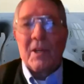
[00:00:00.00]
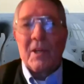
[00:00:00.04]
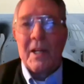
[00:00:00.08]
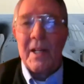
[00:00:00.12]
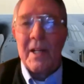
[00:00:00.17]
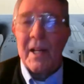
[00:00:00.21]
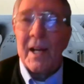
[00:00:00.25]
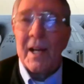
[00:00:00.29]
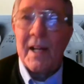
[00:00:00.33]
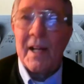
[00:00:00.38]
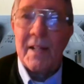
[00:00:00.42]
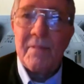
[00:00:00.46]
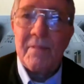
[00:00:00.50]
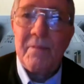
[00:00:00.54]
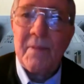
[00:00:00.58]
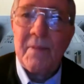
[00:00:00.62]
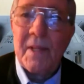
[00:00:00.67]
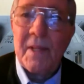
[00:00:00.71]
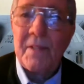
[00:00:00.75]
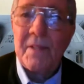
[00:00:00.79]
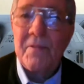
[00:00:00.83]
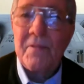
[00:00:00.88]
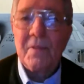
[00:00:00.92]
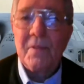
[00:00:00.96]
great, Hai.
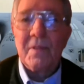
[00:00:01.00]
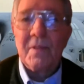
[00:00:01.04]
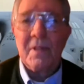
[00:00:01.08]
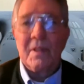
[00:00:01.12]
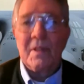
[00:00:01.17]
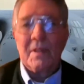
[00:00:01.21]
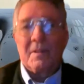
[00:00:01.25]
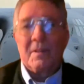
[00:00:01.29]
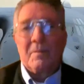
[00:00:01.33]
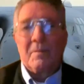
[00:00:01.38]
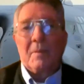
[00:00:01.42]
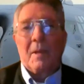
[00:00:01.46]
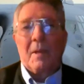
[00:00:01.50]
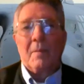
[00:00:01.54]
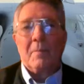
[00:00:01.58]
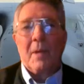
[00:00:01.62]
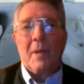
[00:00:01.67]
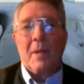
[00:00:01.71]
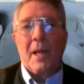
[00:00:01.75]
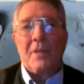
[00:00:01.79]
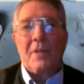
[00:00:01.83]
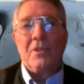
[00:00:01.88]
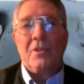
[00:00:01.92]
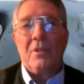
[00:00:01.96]
That um,
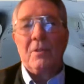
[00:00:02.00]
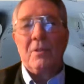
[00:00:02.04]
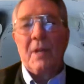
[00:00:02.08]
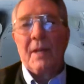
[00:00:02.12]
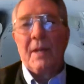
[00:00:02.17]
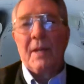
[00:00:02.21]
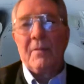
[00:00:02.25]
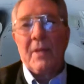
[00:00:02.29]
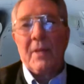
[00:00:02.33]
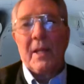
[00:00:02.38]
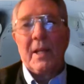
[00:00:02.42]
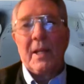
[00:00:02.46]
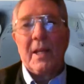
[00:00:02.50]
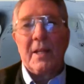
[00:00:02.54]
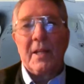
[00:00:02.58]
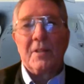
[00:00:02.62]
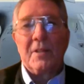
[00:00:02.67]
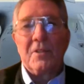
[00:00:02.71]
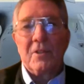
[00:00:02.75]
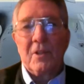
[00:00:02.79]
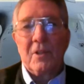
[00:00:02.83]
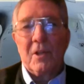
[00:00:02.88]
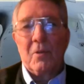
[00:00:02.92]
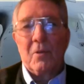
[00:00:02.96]
I'm glad you have that
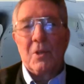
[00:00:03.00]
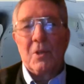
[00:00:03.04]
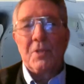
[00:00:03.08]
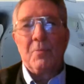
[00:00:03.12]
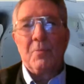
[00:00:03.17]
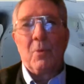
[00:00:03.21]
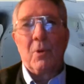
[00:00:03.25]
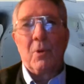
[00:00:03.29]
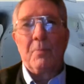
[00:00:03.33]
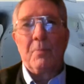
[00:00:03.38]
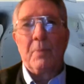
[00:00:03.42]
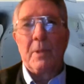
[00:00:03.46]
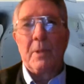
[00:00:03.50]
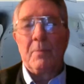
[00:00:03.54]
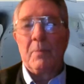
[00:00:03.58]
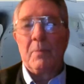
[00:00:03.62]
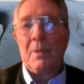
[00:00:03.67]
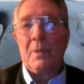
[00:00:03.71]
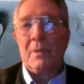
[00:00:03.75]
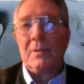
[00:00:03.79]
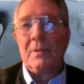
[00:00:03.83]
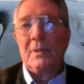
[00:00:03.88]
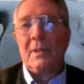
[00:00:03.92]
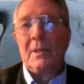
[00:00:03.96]
attitude. I wish more
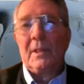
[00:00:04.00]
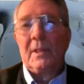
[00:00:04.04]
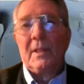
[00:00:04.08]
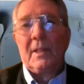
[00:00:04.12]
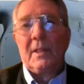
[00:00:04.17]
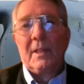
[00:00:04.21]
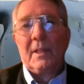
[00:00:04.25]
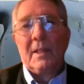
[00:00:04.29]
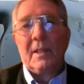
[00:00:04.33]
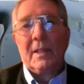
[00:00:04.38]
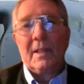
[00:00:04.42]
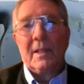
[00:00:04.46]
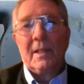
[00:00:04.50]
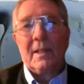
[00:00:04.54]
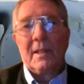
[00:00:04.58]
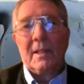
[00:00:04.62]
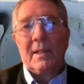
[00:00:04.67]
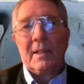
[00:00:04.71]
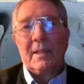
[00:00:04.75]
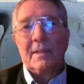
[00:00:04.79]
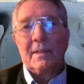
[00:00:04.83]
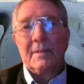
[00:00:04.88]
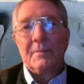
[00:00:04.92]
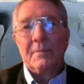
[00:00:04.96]
people
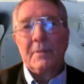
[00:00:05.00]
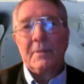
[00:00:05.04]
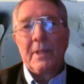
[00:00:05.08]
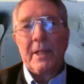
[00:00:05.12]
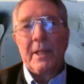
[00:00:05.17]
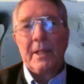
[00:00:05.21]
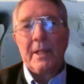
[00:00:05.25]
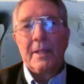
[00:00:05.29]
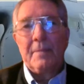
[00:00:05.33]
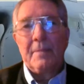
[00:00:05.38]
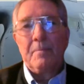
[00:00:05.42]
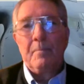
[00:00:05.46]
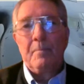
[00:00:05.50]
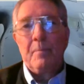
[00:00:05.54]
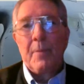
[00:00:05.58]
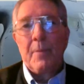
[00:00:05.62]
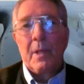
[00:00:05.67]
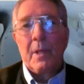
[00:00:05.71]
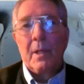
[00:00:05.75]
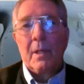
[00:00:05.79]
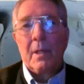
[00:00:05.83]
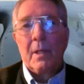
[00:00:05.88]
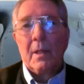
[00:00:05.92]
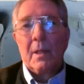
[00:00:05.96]
uh, did.
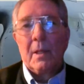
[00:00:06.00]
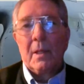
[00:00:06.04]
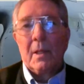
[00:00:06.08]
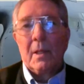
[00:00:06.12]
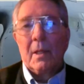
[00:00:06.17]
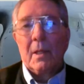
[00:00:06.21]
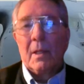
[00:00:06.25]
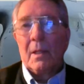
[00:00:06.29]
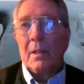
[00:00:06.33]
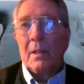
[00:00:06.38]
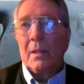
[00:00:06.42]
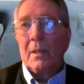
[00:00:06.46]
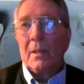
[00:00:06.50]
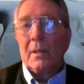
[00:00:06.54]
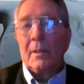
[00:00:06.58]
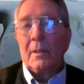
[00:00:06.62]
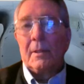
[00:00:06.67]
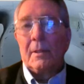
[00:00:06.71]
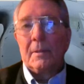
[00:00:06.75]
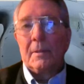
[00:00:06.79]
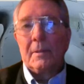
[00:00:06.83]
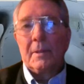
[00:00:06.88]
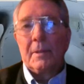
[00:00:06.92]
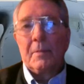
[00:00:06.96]

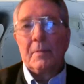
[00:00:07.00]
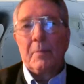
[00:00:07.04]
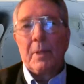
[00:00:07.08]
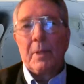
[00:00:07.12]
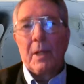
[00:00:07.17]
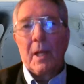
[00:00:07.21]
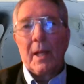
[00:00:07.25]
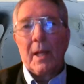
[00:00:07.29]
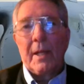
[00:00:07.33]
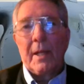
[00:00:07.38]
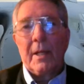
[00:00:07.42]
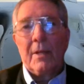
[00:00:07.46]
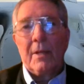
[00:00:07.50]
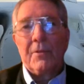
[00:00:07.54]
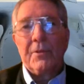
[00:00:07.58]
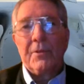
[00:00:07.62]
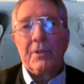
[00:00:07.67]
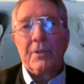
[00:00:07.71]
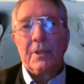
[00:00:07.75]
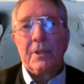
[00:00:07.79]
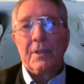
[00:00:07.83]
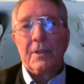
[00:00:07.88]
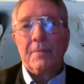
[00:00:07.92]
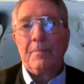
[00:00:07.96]
Uh, it'd be a lot
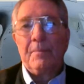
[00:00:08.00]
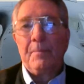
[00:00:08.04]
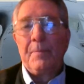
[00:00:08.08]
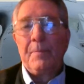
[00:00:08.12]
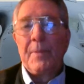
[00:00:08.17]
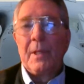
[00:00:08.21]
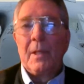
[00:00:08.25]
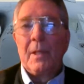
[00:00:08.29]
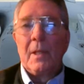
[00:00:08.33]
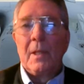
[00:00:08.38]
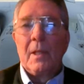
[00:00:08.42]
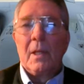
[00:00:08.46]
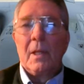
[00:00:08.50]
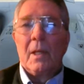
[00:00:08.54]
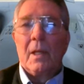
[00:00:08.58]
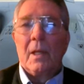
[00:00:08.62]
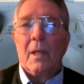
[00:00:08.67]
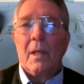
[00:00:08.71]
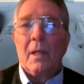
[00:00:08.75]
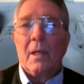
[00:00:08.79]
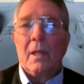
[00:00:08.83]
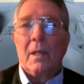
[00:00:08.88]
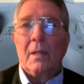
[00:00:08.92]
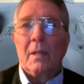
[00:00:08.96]
healthier.
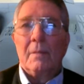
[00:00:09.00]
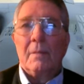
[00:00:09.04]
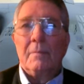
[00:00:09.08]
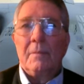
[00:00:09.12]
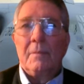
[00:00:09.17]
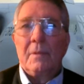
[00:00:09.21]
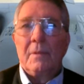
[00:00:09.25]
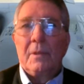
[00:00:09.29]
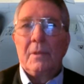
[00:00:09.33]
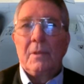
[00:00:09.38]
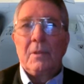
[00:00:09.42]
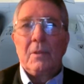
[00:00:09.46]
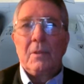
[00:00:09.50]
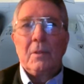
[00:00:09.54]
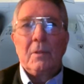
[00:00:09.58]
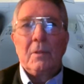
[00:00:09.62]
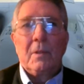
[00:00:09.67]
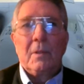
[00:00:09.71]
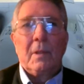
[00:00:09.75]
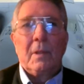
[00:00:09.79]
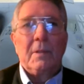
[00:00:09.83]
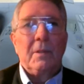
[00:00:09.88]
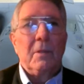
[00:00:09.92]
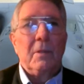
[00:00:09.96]
Uh, you,
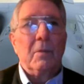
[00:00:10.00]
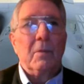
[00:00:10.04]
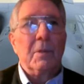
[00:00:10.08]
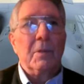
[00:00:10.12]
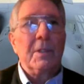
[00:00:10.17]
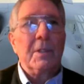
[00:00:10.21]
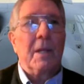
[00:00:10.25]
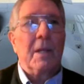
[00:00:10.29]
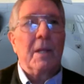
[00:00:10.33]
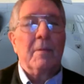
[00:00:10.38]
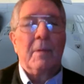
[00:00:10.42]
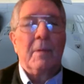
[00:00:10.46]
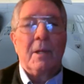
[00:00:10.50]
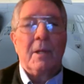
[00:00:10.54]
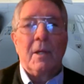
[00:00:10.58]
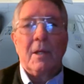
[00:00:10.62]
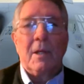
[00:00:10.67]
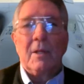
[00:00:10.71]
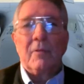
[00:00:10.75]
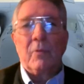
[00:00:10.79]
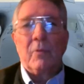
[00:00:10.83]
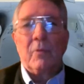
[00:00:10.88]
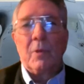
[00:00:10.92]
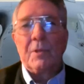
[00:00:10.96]
you, were telling me
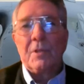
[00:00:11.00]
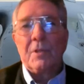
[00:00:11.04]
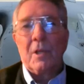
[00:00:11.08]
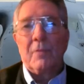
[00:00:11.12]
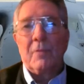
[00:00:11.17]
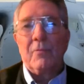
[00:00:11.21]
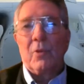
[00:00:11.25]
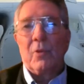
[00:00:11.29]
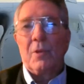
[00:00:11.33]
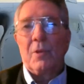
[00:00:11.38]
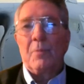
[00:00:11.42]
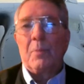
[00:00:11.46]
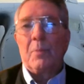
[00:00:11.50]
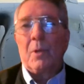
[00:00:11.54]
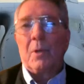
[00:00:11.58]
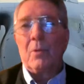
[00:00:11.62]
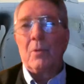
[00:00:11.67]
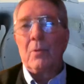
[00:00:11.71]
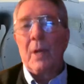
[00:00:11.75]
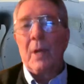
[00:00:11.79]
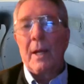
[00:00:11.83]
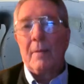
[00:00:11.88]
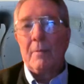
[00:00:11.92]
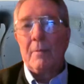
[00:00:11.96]
earlier, if we talk for the
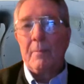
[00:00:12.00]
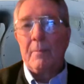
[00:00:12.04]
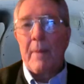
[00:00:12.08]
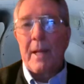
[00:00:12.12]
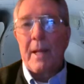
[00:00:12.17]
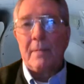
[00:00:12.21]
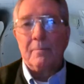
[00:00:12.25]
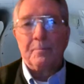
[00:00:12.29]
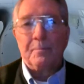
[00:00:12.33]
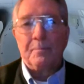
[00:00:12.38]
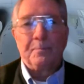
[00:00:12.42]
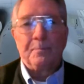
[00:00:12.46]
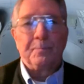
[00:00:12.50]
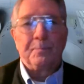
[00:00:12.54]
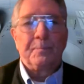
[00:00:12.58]
program, about